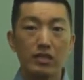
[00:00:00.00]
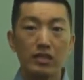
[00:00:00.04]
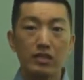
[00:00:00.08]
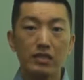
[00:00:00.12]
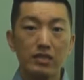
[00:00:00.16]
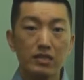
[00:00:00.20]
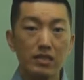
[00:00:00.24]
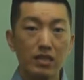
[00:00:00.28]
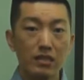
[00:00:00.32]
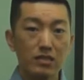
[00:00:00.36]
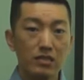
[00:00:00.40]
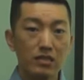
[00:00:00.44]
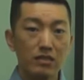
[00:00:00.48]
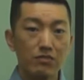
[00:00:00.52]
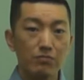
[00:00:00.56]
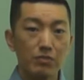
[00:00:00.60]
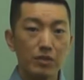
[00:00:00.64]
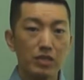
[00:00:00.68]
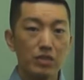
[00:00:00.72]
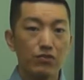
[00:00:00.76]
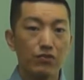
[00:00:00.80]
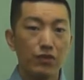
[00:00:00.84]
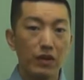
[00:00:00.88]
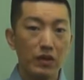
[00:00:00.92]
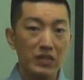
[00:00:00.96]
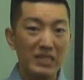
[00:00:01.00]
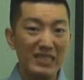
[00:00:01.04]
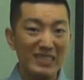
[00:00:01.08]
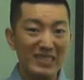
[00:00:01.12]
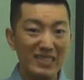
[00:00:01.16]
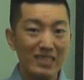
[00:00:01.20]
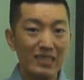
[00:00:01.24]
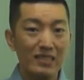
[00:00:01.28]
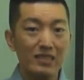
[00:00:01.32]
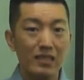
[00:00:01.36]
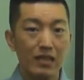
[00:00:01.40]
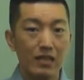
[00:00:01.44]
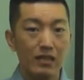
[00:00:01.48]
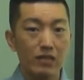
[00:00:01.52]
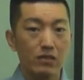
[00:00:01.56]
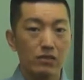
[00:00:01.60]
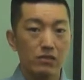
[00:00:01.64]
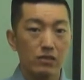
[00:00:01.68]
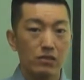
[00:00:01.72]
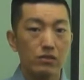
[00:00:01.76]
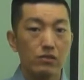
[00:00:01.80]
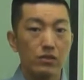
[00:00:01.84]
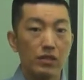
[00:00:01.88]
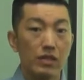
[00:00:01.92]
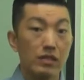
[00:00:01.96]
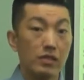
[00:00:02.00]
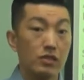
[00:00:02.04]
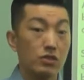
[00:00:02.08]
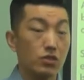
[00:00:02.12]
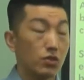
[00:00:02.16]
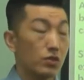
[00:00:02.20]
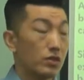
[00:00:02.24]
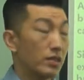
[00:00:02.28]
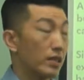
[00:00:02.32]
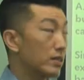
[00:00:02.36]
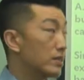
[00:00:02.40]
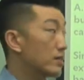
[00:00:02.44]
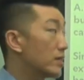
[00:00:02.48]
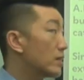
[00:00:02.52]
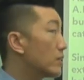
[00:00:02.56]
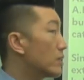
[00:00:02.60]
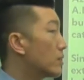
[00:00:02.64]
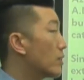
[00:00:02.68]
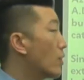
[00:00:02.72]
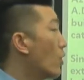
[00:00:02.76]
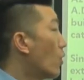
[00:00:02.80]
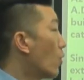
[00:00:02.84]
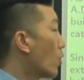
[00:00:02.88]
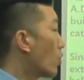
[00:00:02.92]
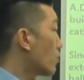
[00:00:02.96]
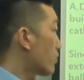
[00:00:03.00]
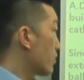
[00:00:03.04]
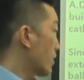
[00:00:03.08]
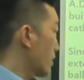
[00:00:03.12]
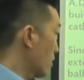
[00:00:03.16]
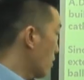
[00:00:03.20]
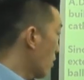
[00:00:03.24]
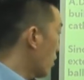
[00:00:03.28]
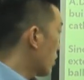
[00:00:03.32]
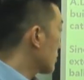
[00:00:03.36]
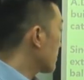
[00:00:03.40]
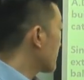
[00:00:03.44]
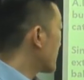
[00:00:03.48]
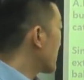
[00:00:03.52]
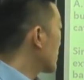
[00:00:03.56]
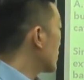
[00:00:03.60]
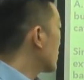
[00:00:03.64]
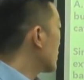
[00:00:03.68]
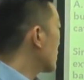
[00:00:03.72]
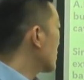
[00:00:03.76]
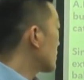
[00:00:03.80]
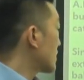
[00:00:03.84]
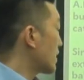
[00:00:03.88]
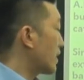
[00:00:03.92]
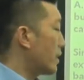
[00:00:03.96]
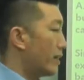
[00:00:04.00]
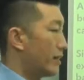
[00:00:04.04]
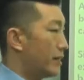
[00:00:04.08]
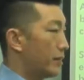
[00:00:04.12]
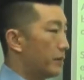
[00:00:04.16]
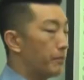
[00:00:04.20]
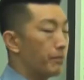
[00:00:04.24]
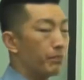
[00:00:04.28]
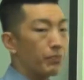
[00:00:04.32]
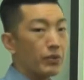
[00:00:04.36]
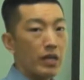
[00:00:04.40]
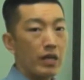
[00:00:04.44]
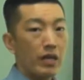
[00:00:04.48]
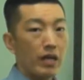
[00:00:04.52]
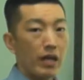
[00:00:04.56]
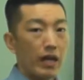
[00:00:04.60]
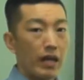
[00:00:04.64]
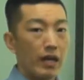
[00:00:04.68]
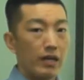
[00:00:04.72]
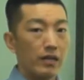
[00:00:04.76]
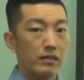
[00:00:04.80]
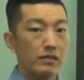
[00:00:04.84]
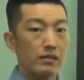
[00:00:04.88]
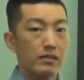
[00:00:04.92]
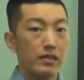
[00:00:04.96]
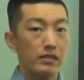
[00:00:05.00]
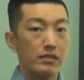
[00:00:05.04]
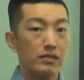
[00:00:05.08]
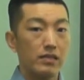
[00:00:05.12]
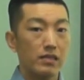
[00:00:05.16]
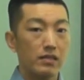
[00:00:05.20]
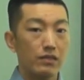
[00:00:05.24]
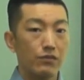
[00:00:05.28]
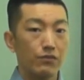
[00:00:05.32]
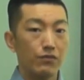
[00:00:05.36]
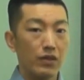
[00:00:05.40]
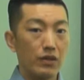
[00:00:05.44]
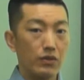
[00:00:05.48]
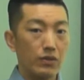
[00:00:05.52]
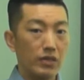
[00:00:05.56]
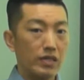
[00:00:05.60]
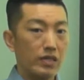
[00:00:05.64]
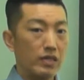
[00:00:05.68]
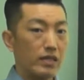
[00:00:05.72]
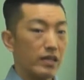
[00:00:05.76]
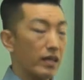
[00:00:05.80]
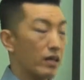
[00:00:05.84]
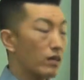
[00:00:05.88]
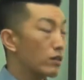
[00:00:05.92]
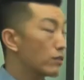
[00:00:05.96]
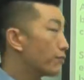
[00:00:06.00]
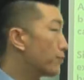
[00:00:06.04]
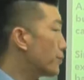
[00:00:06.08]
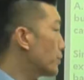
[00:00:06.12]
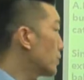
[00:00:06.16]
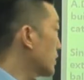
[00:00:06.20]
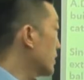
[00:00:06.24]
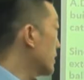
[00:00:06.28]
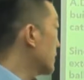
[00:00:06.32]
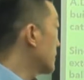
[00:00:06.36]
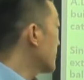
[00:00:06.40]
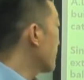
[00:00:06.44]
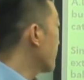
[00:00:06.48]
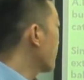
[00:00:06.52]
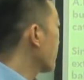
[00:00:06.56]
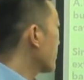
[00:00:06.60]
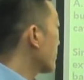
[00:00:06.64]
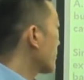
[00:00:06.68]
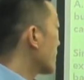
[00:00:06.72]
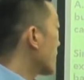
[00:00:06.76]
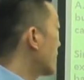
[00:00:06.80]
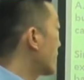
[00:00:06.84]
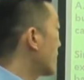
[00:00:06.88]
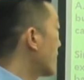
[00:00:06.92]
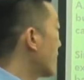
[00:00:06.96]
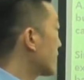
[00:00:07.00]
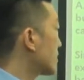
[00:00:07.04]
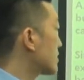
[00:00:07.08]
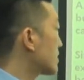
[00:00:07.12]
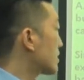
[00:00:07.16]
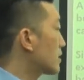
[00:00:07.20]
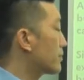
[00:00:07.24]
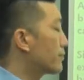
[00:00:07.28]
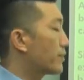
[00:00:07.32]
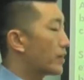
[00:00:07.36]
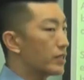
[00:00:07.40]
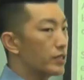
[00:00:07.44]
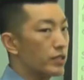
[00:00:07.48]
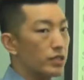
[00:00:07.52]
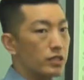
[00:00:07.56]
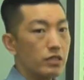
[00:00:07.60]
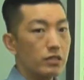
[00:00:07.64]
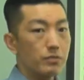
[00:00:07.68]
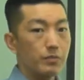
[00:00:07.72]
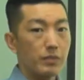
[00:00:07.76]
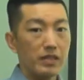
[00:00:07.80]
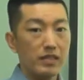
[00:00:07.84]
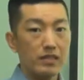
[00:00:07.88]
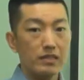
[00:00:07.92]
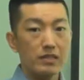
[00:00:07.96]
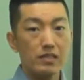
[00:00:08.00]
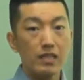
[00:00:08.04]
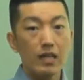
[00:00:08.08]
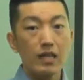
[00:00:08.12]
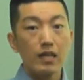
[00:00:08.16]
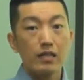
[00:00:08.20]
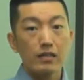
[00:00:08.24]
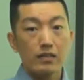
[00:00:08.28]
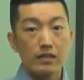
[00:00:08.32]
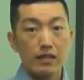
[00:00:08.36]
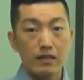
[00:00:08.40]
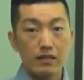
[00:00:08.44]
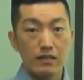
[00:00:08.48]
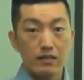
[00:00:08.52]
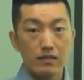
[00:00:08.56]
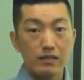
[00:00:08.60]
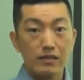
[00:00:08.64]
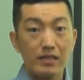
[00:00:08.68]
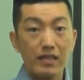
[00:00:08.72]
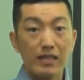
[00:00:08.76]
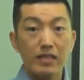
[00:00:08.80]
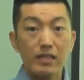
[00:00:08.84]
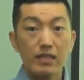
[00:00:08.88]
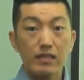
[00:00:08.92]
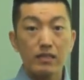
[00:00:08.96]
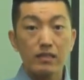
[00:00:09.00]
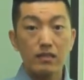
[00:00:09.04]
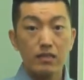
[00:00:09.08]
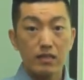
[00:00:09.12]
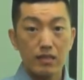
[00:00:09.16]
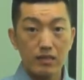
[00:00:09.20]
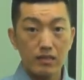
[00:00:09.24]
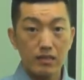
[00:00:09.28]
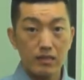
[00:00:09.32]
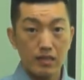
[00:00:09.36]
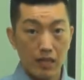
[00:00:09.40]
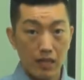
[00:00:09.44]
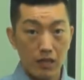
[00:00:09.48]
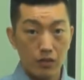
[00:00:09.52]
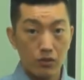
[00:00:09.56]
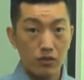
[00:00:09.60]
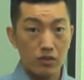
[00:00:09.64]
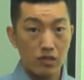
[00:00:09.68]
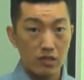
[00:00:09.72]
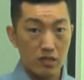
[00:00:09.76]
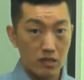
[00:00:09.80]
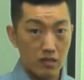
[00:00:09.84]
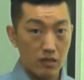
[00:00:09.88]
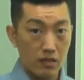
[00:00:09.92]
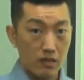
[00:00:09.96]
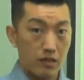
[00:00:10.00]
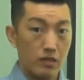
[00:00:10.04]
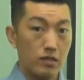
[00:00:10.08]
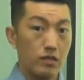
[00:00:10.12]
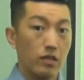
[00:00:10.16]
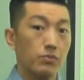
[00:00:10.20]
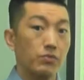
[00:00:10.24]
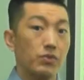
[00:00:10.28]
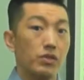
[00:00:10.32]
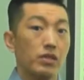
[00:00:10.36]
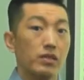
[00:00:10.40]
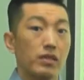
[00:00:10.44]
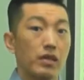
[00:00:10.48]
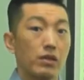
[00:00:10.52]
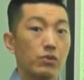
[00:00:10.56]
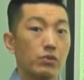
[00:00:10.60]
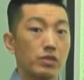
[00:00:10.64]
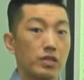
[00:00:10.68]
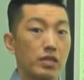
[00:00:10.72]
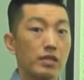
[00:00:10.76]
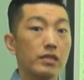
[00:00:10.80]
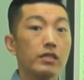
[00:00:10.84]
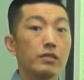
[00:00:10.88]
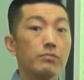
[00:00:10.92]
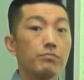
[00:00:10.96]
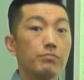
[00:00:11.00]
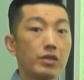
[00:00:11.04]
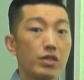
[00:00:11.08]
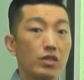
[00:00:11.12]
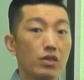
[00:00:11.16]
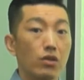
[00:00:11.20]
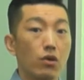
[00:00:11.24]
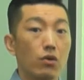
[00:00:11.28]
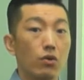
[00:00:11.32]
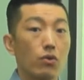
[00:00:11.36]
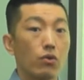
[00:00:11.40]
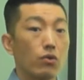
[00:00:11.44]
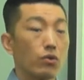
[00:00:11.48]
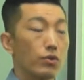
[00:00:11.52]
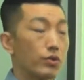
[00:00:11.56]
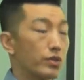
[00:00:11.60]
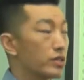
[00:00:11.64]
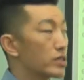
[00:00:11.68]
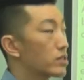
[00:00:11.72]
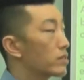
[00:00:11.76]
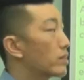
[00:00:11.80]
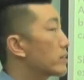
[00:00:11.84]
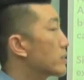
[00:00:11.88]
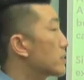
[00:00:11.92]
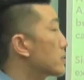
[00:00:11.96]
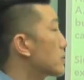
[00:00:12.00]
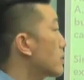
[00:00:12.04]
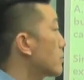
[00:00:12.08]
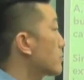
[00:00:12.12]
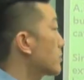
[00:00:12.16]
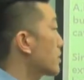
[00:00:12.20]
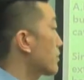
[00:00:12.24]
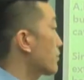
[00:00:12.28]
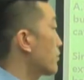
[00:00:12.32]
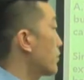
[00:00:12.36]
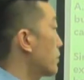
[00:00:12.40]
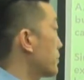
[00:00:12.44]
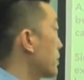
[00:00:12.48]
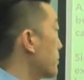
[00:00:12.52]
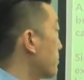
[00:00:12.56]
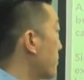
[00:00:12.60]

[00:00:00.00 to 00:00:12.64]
extensive means very detailed, right? So they did it over a long period of time, and they did it very carefully. And excavations means they're digging things out to study something that was hidden below, or studying something from the